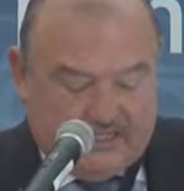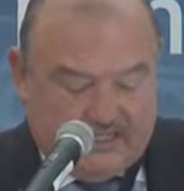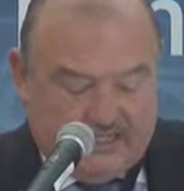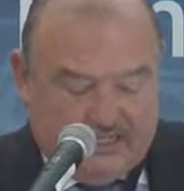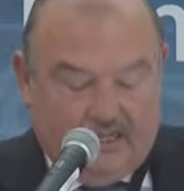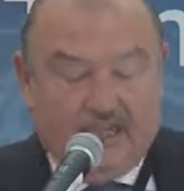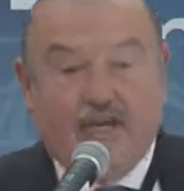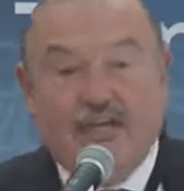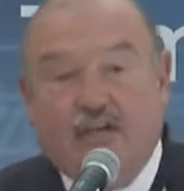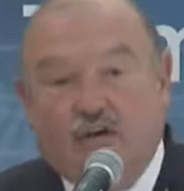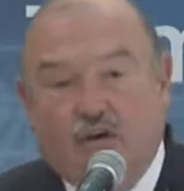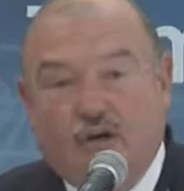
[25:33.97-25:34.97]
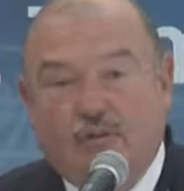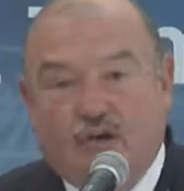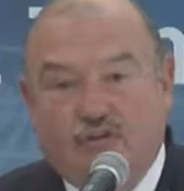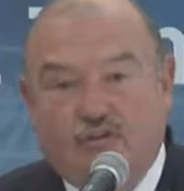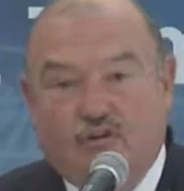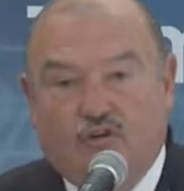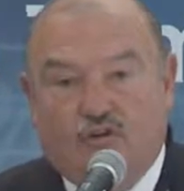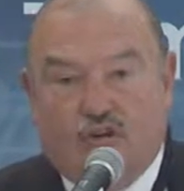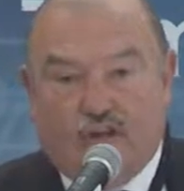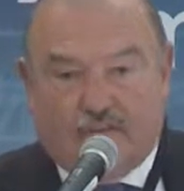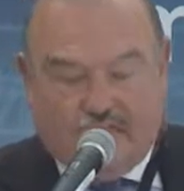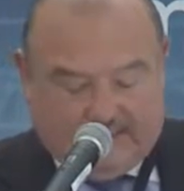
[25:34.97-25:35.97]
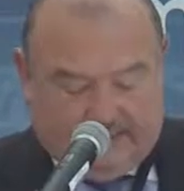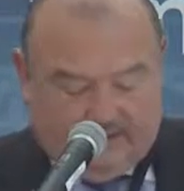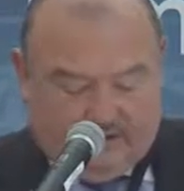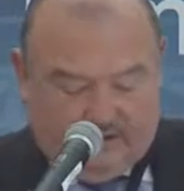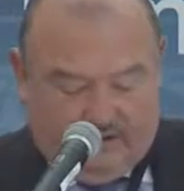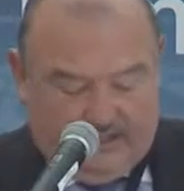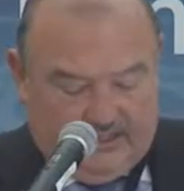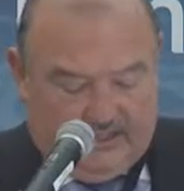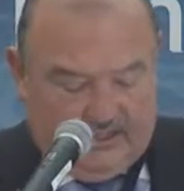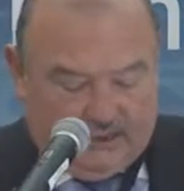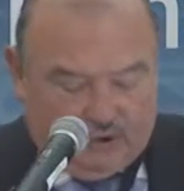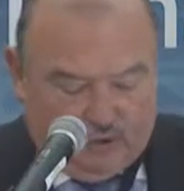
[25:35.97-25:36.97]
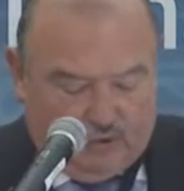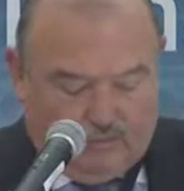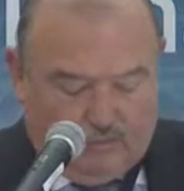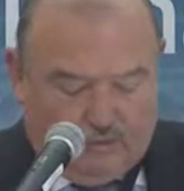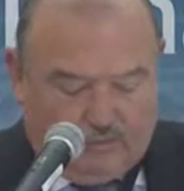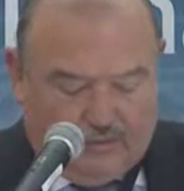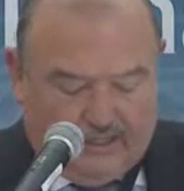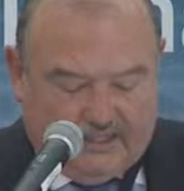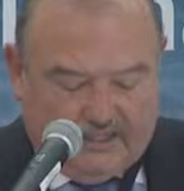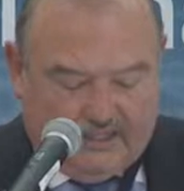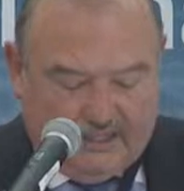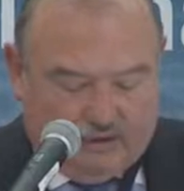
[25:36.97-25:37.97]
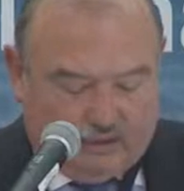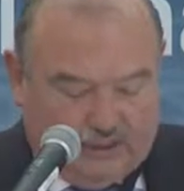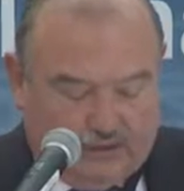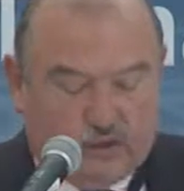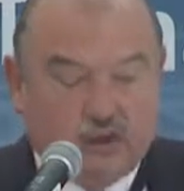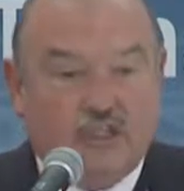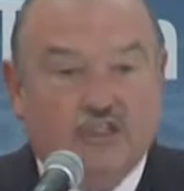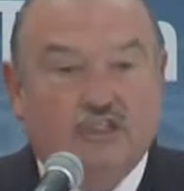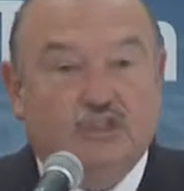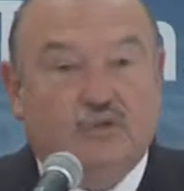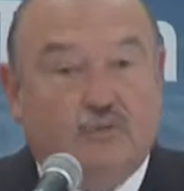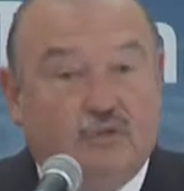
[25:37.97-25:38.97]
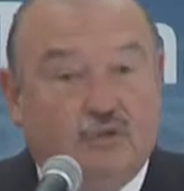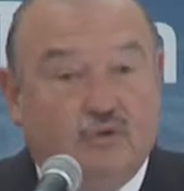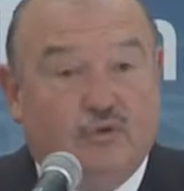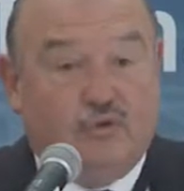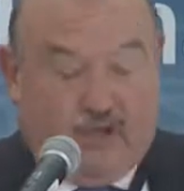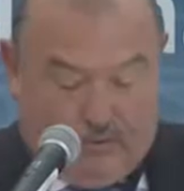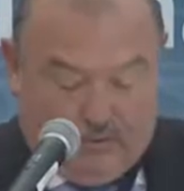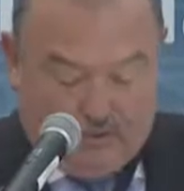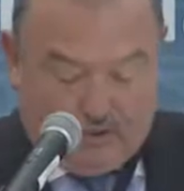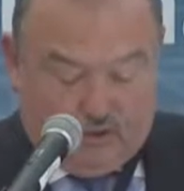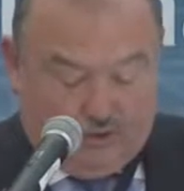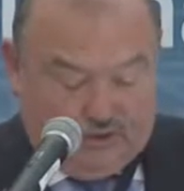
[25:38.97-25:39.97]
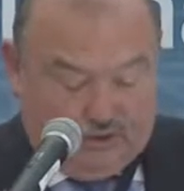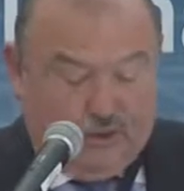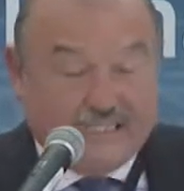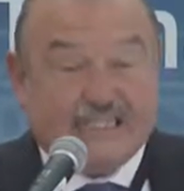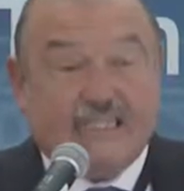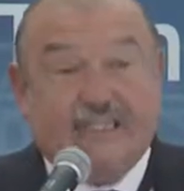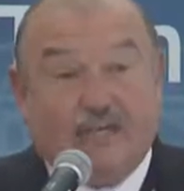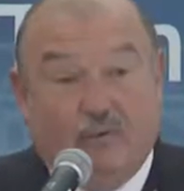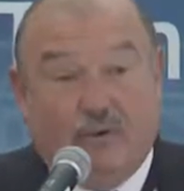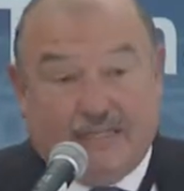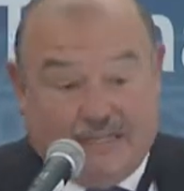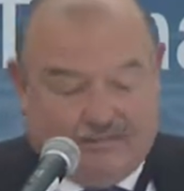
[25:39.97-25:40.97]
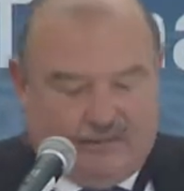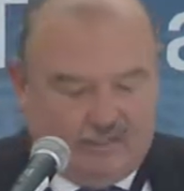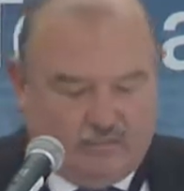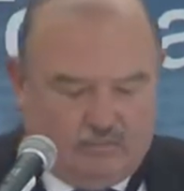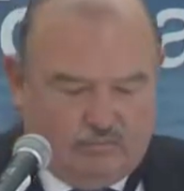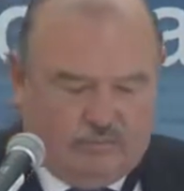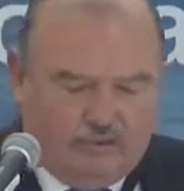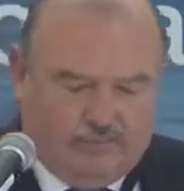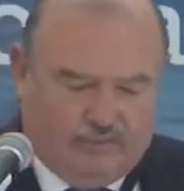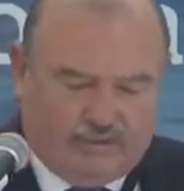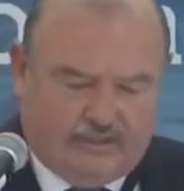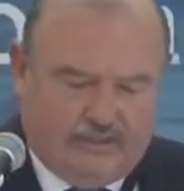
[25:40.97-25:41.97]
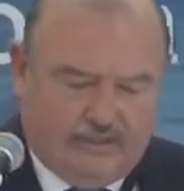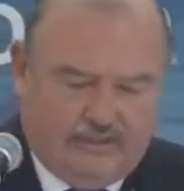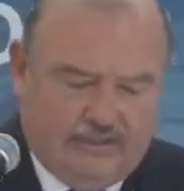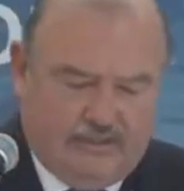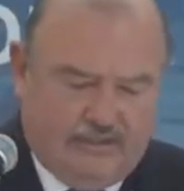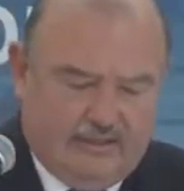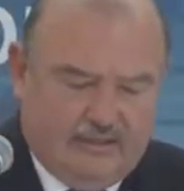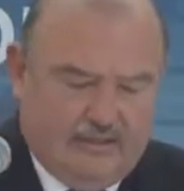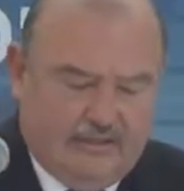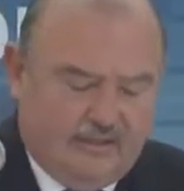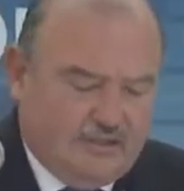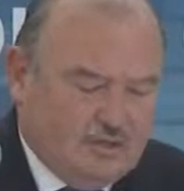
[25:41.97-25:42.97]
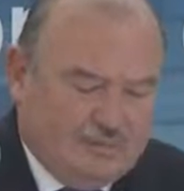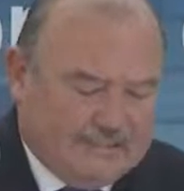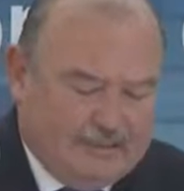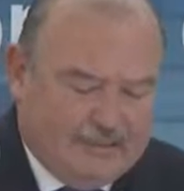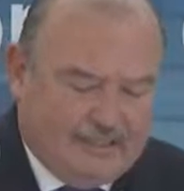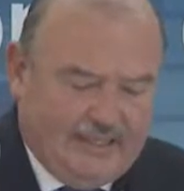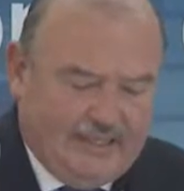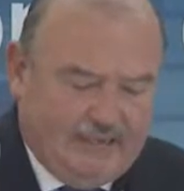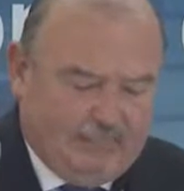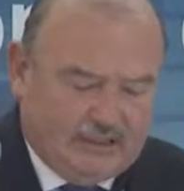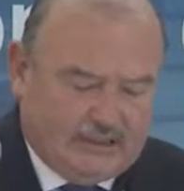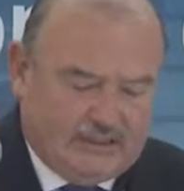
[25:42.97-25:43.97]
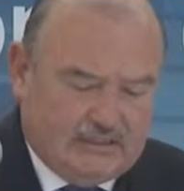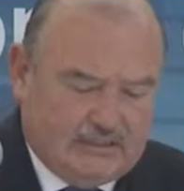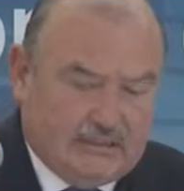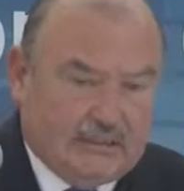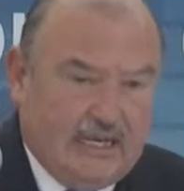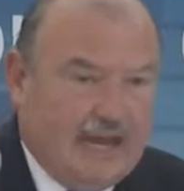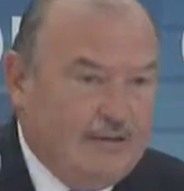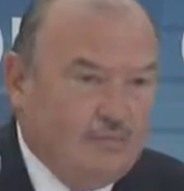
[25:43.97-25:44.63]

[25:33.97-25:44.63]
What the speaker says: all parties might have access to this data in equal conditions, which is very important. On this regard, there are many topics that we should address that evidently I need to omit